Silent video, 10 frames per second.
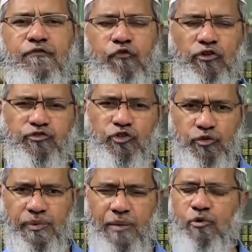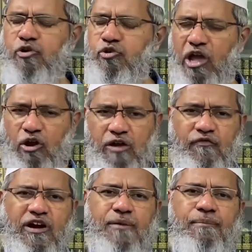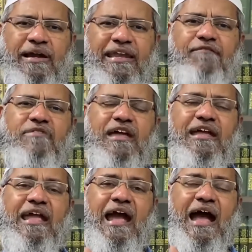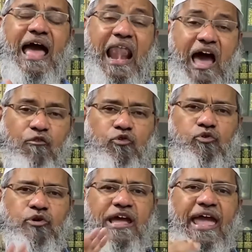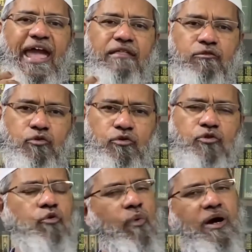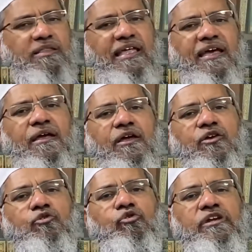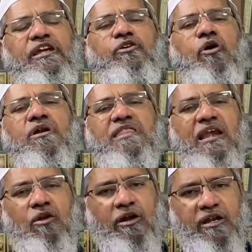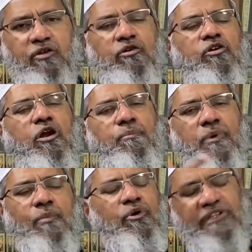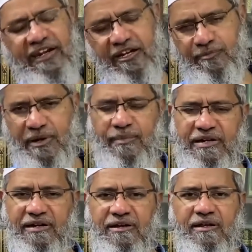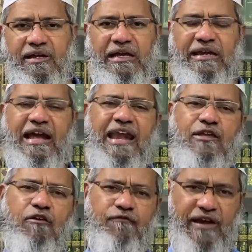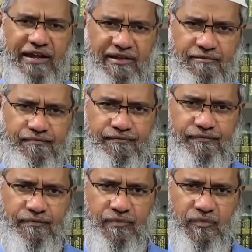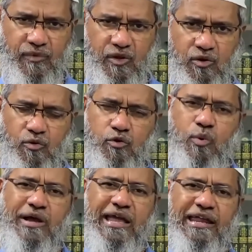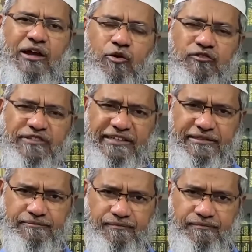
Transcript: they force you to promote, you cannot work. But if they allow you, excuse you, work there, you need not sell lottery, you need not promote, then it's permitted. Regarding your friend who's working in a grocery,